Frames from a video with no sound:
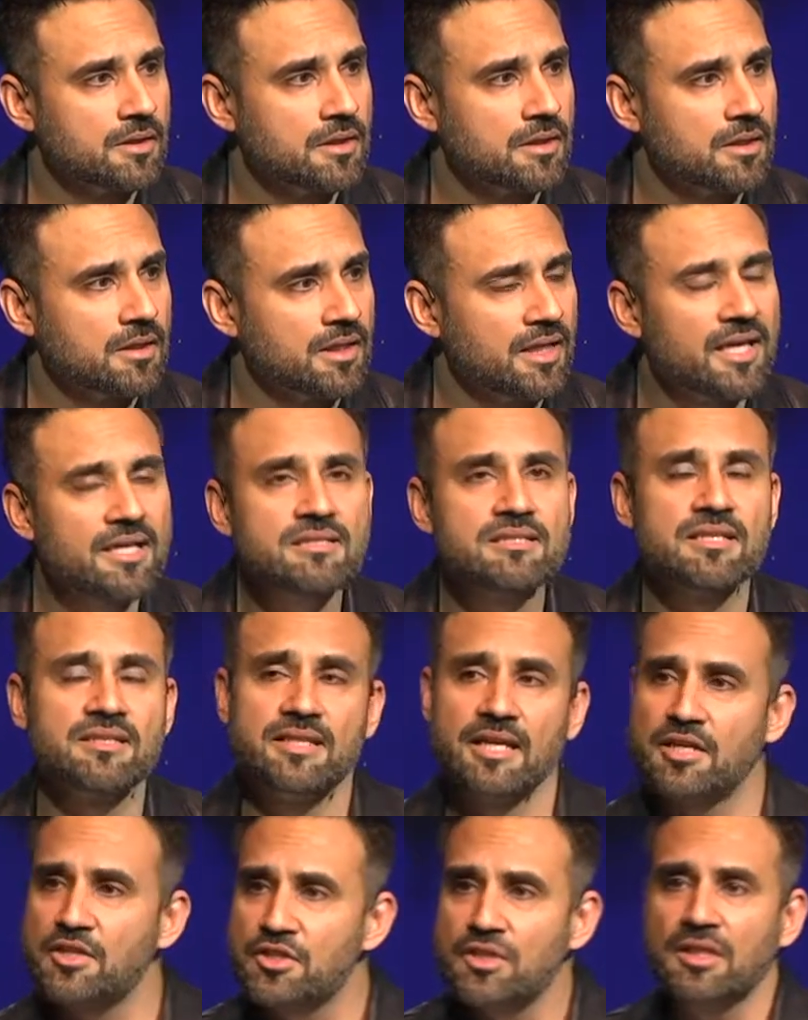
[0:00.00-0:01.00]
His
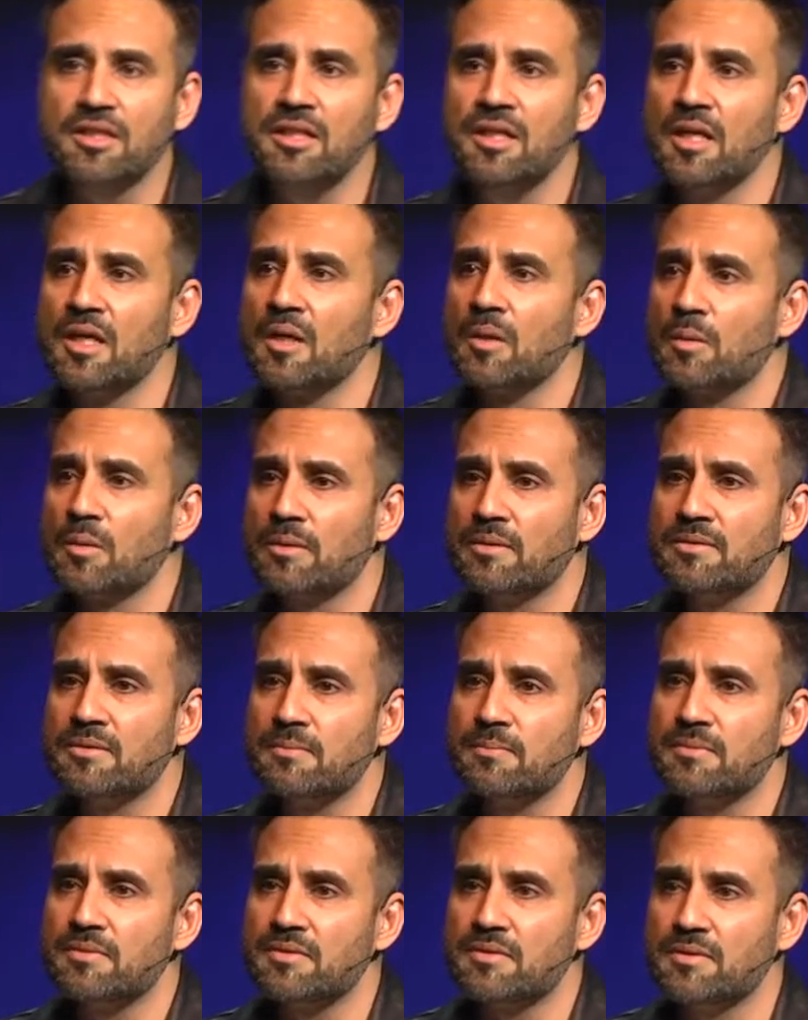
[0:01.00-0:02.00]
addiction would
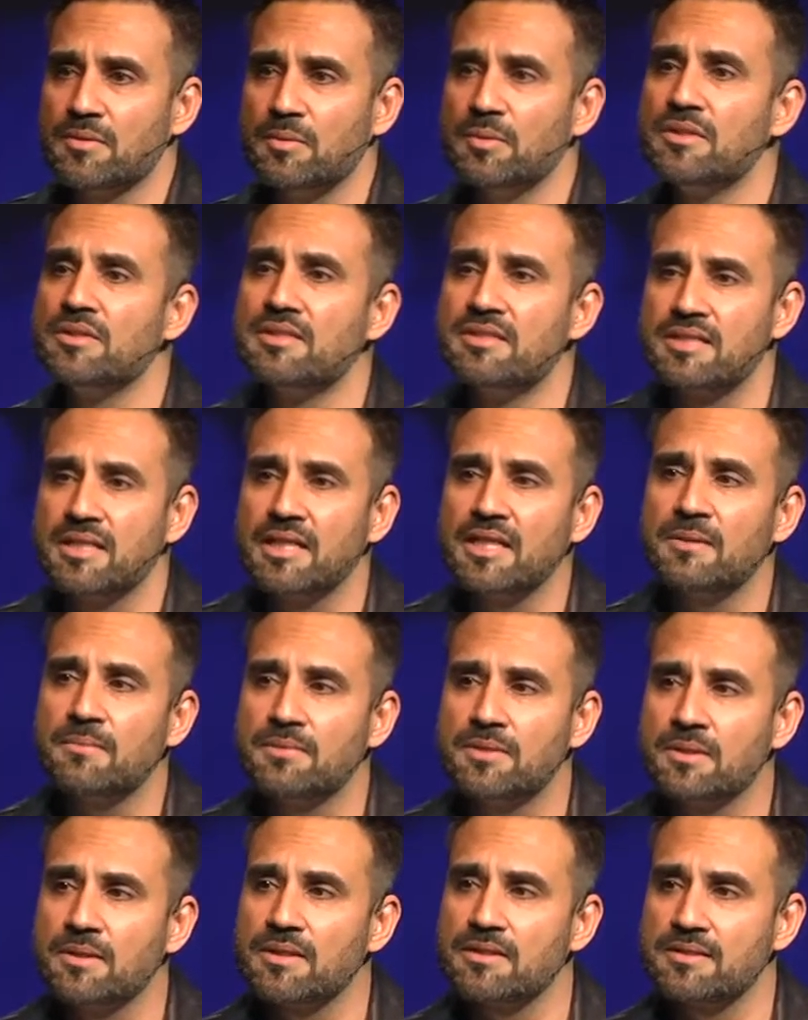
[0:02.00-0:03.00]
see him to
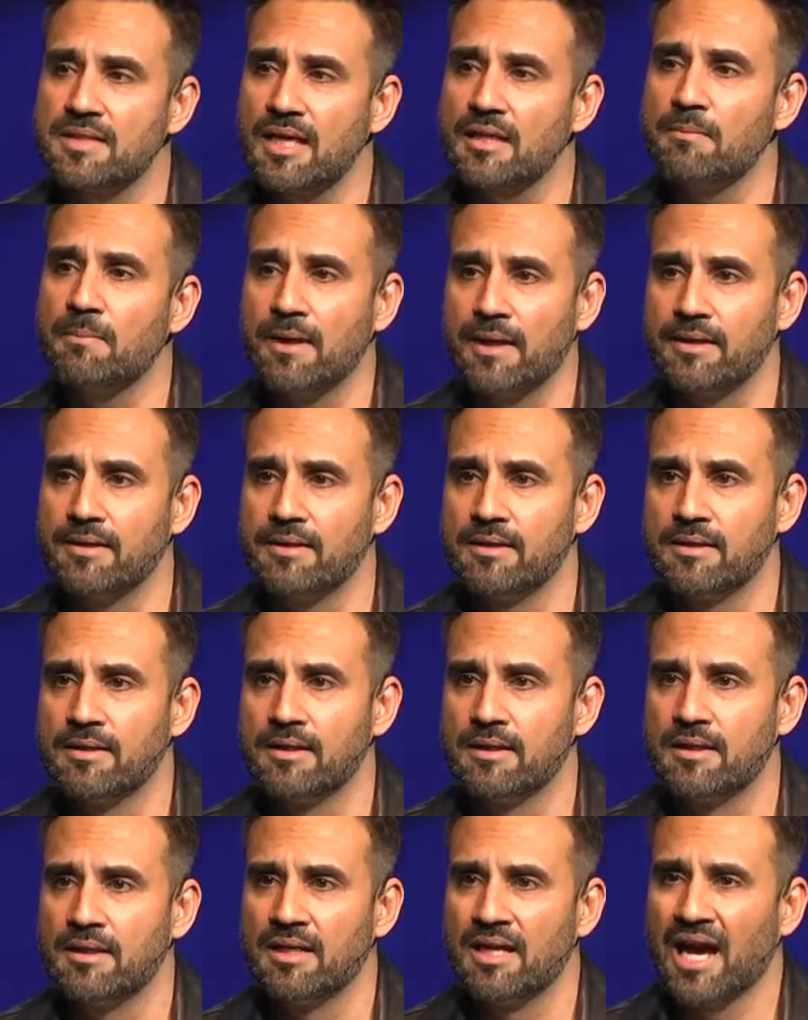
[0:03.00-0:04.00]
his deathbed.
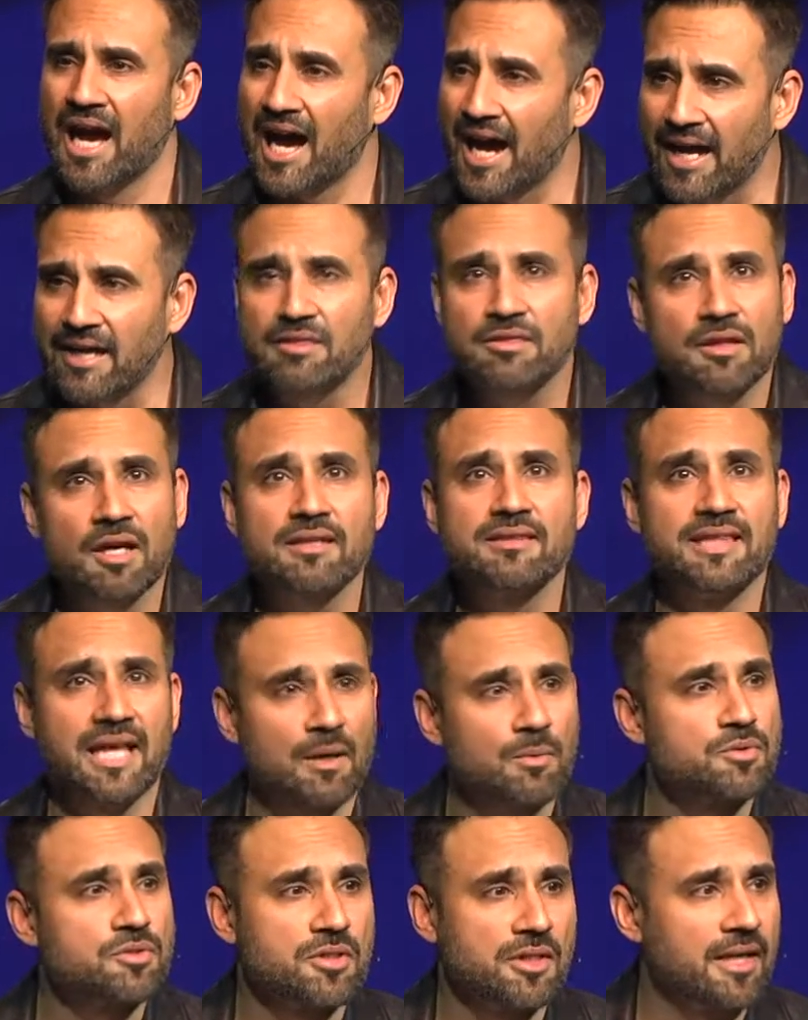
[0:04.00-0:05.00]
I thought that
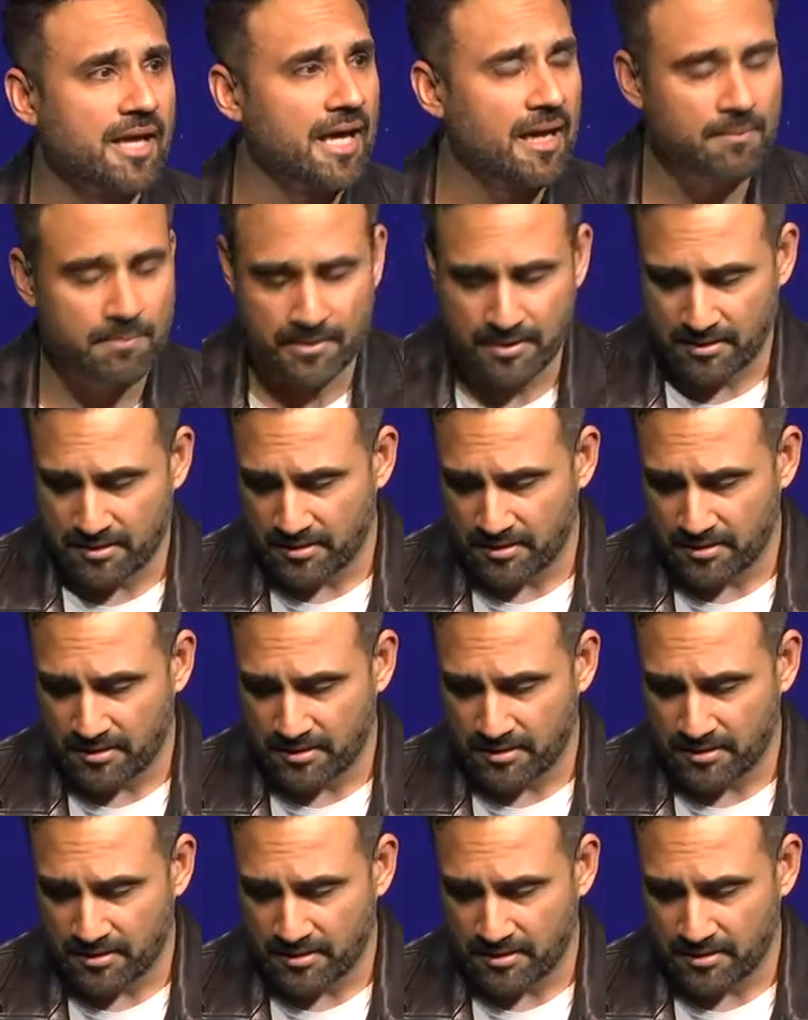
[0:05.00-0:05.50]
was going to happen.